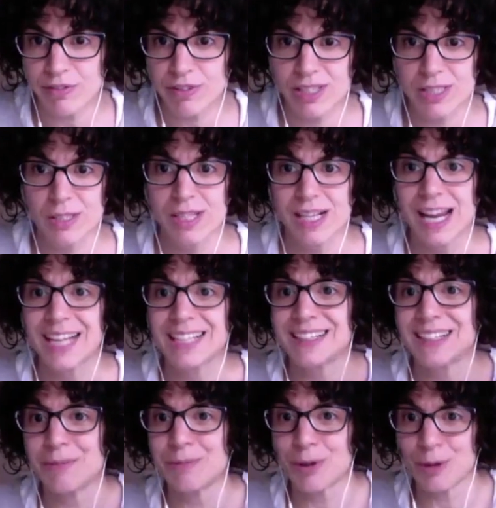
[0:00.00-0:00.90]

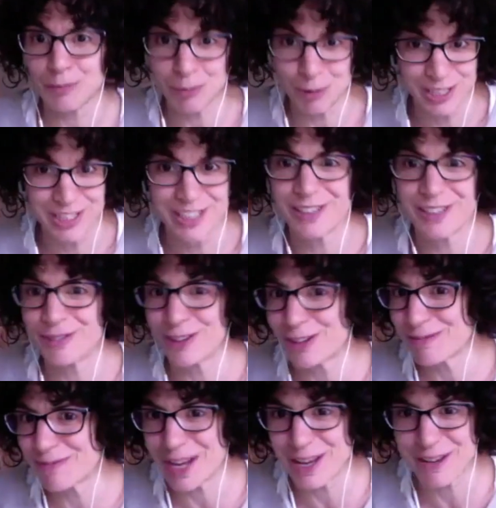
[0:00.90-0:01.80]
slightly more
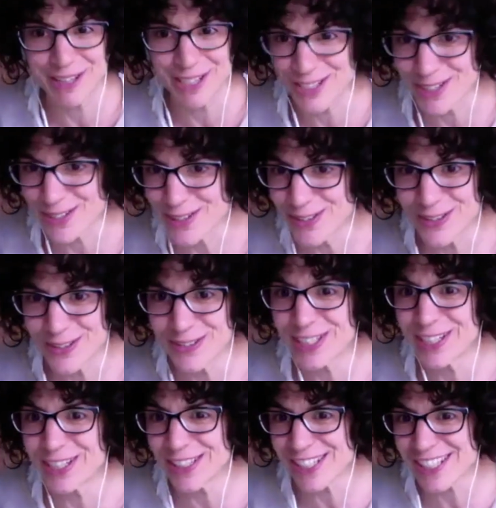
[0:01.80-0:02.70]
vulnerable maybe too,
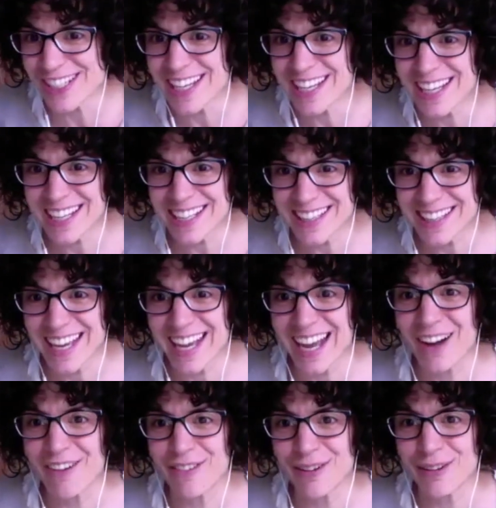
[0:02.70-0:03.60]
because they
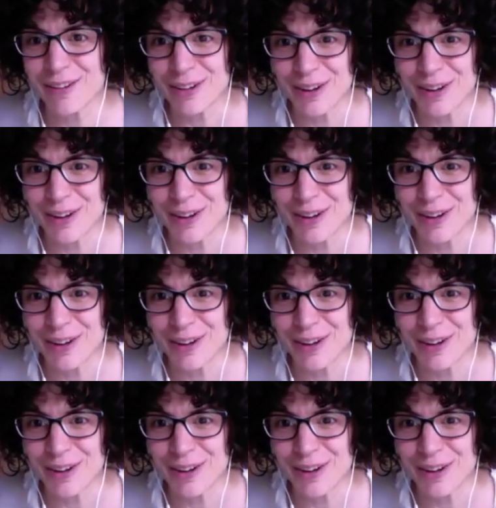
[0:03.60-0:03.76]
have